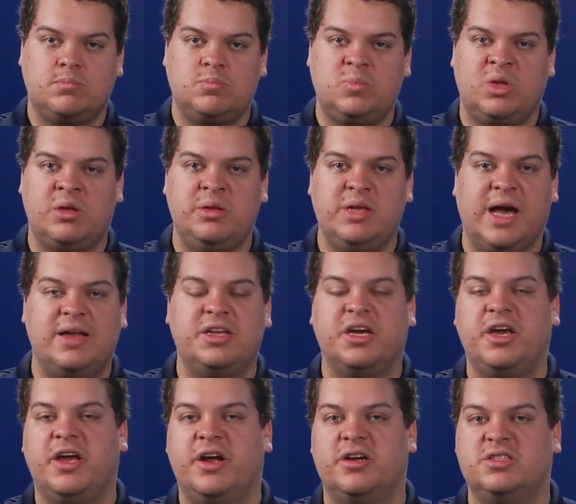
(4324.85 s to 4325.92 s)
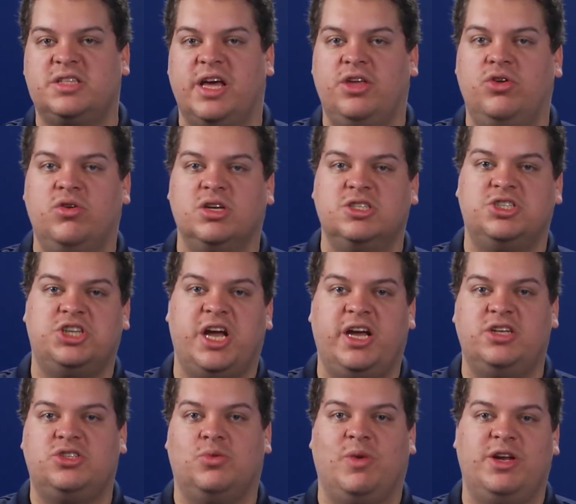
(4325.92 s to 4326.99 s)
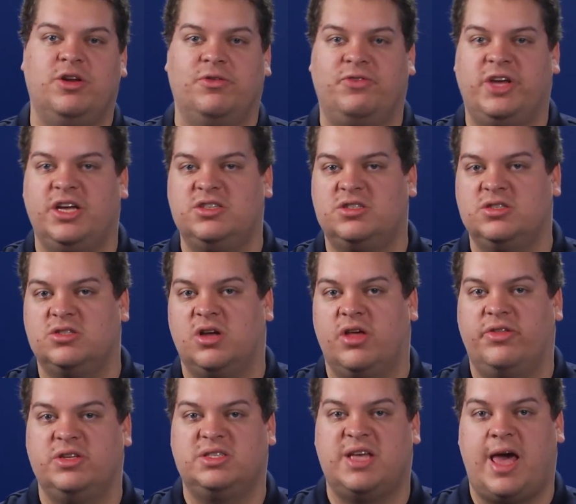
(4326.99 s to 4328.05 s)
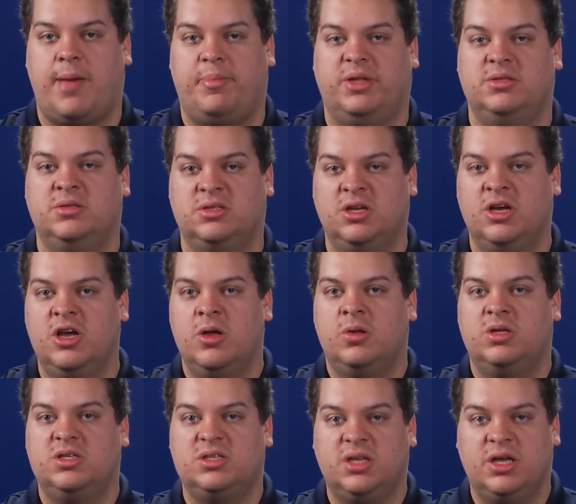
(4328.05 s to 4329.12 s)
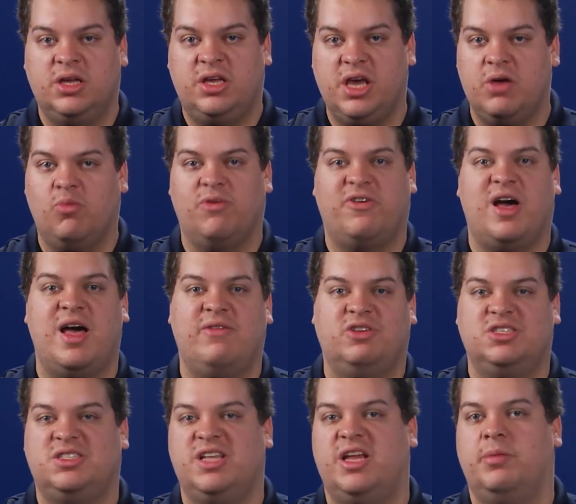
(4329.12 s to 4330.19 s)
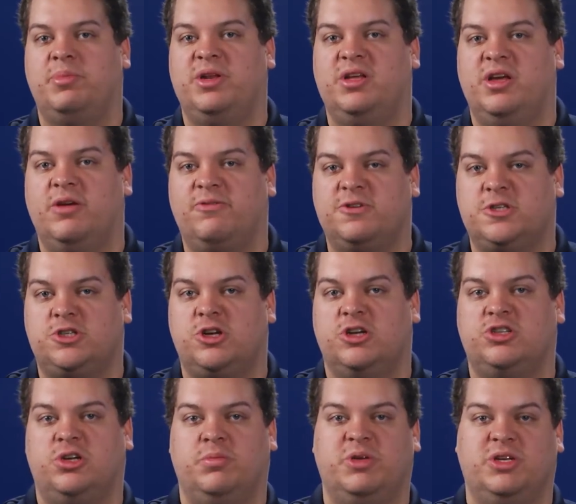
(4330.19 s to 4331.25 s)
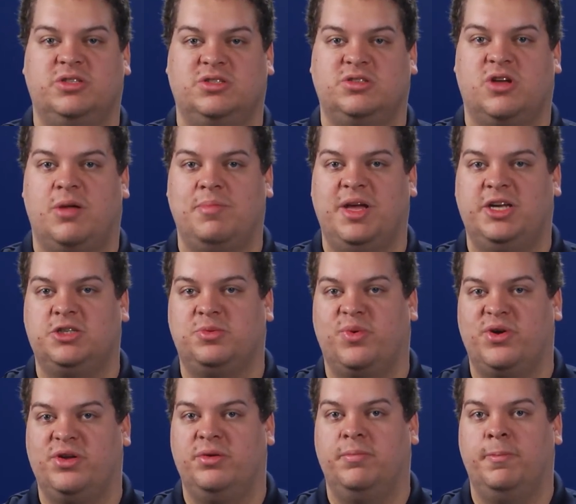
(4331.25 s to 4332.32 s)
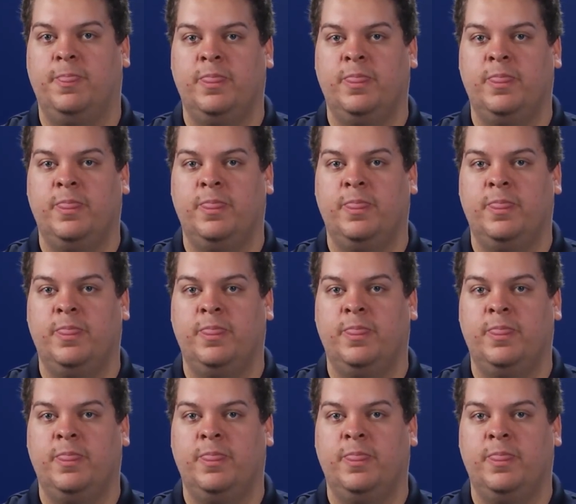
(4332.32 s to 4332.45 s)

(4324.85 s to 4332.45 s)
The idea here is that you can change the way notifications, all this happens, again, without having to stand up in the infrastructure because it's all managed for you.